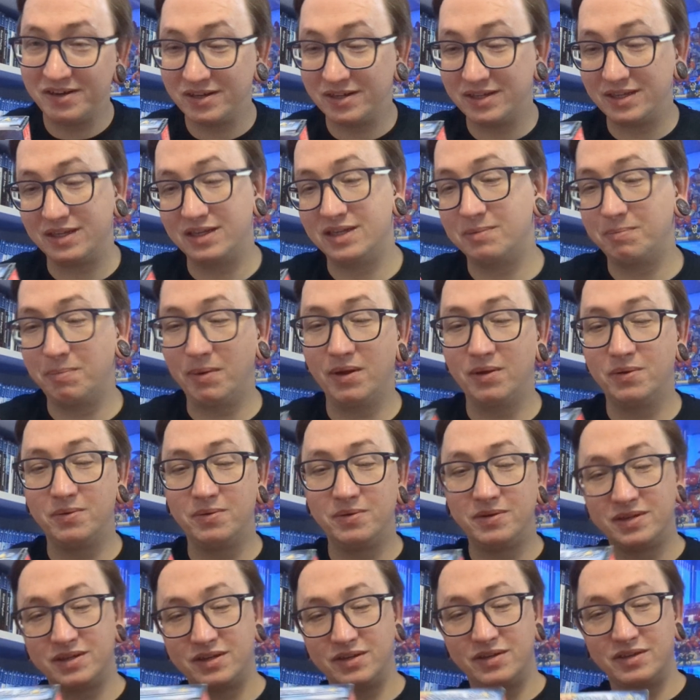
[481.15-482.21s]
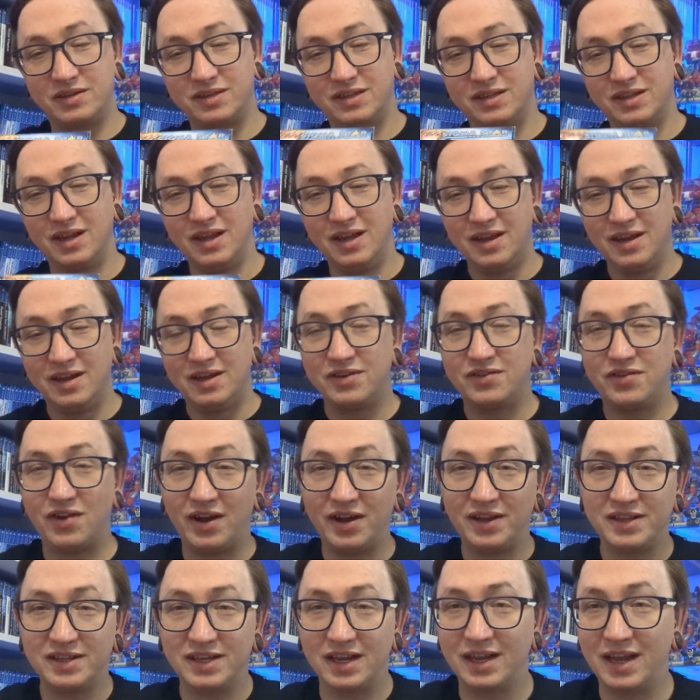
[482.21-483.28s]
just explodes just
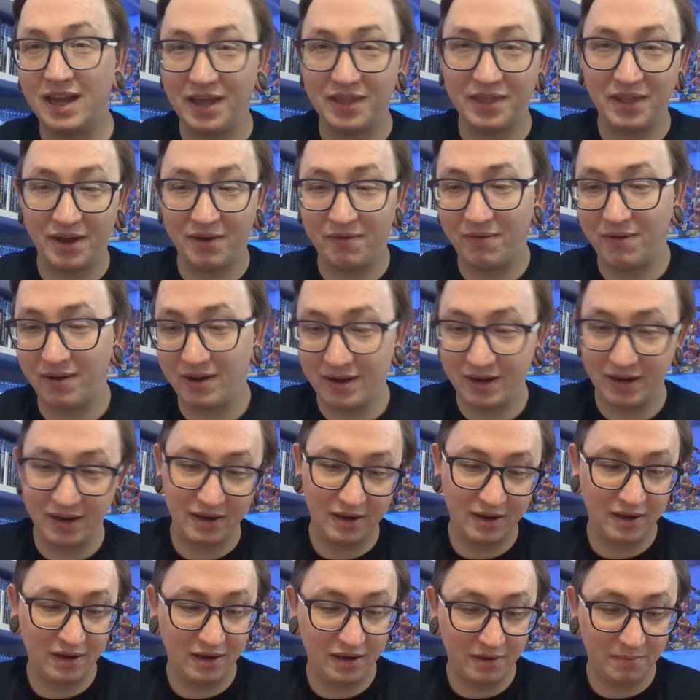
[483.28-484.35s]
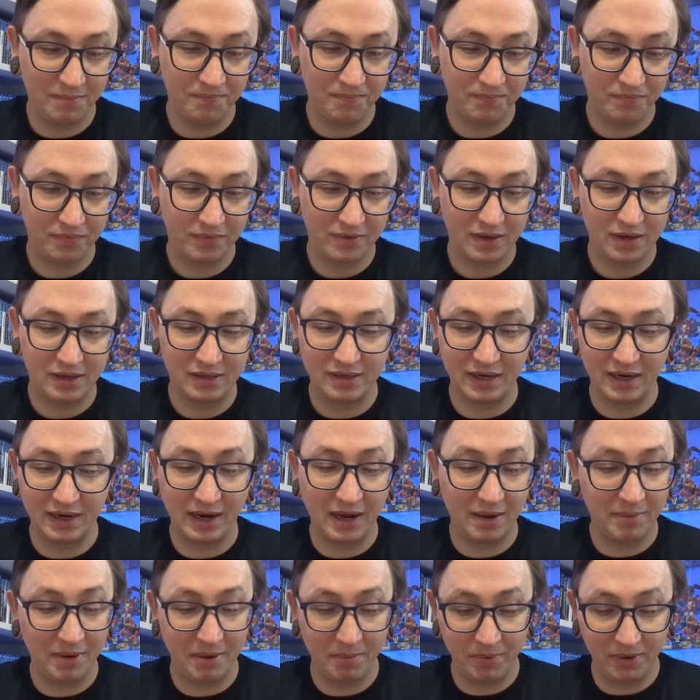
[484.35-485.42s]
trying to get that right
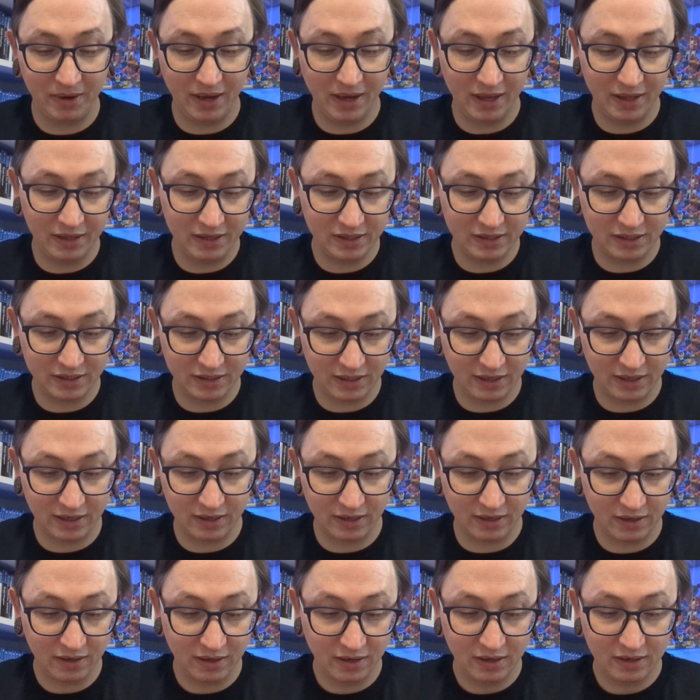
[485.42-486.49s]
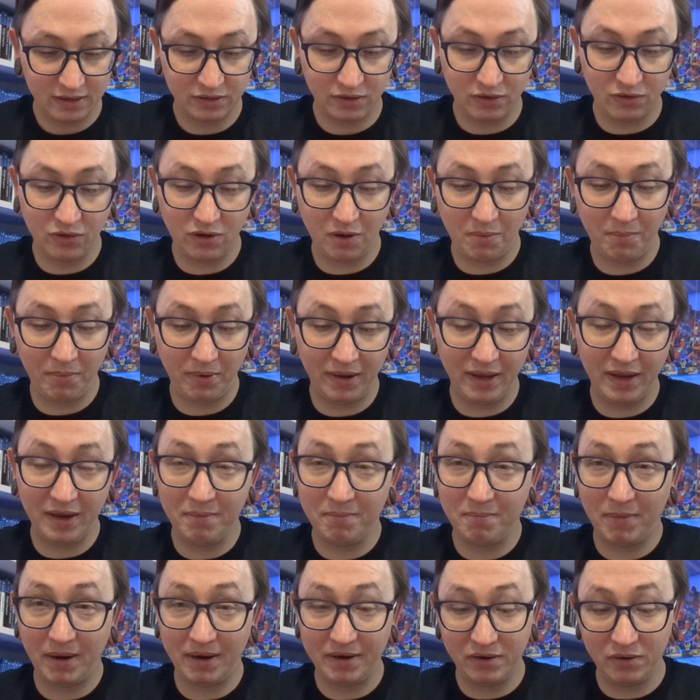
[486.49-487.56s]
dynamic. But yeah, this is like, it's all complete
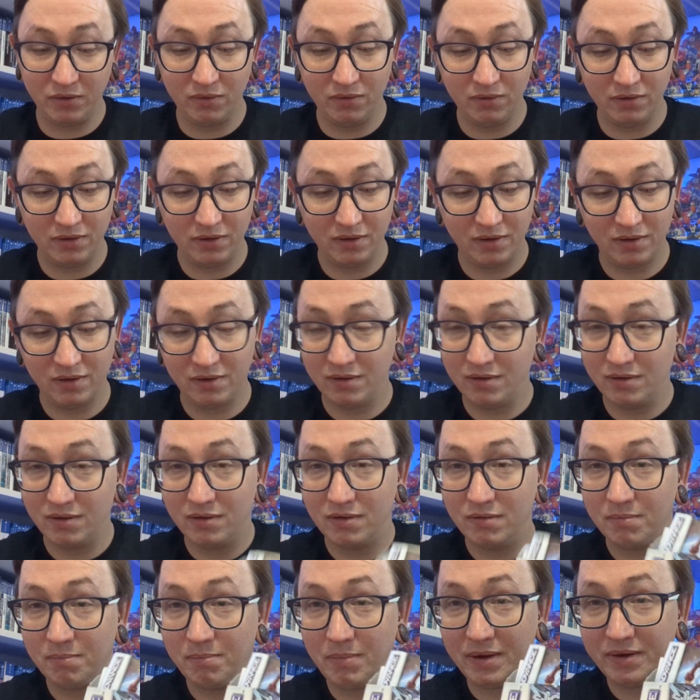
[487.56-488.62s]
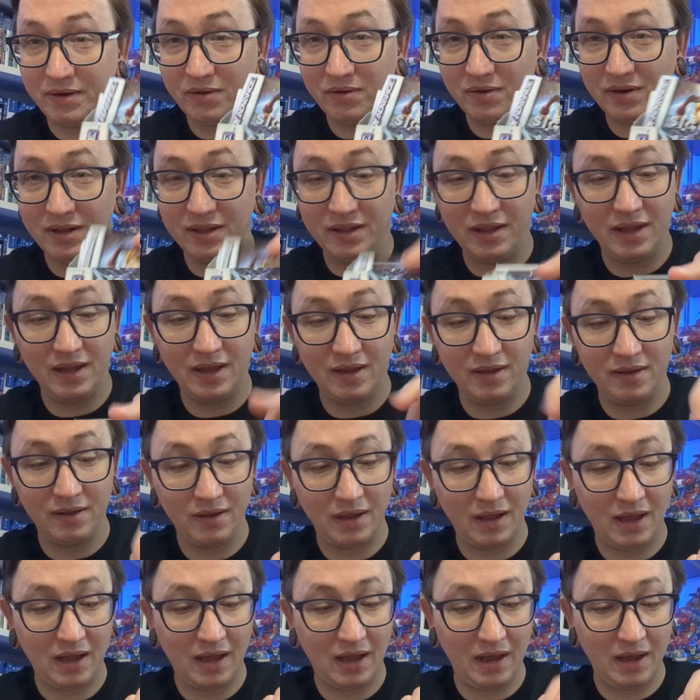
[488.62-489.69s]
manual in there.
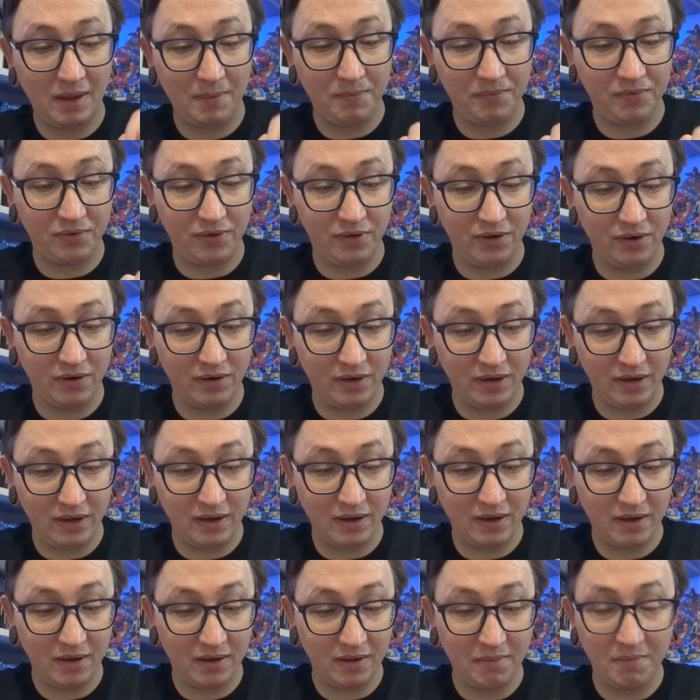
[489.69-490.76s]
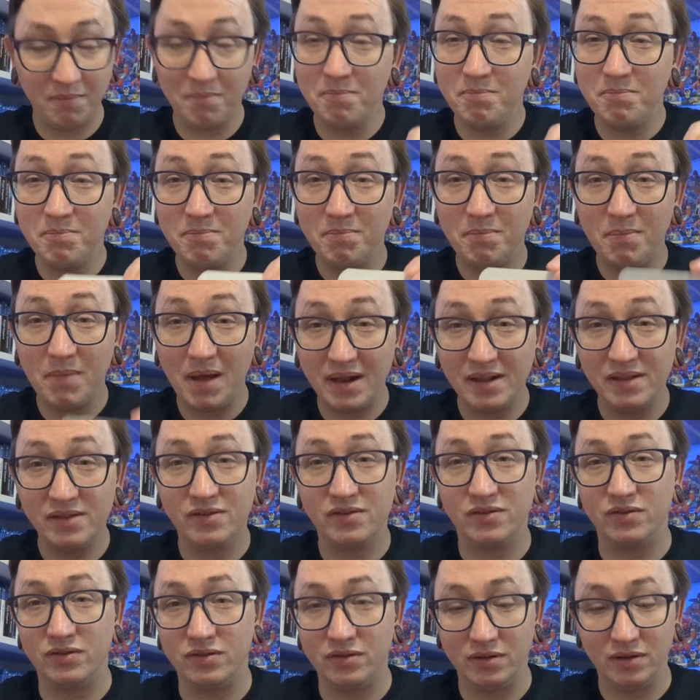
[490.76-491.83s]
Absolutely
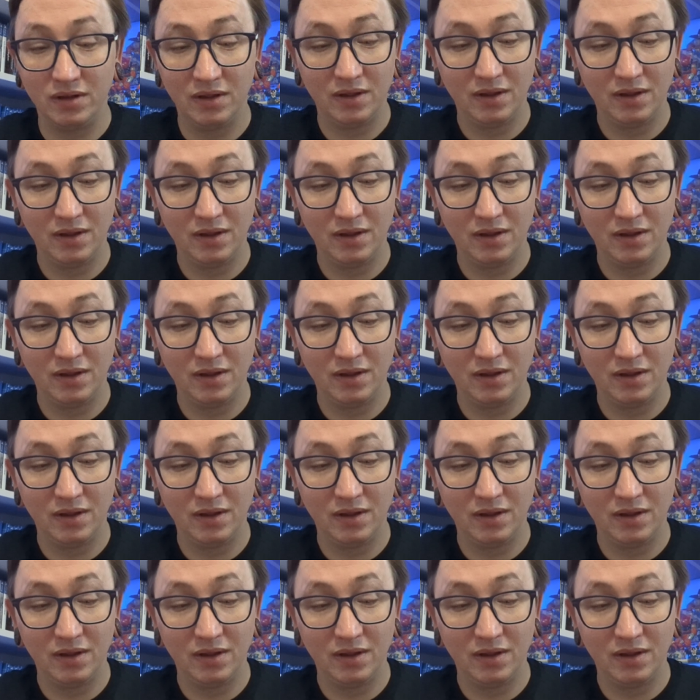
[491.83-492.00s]
mental.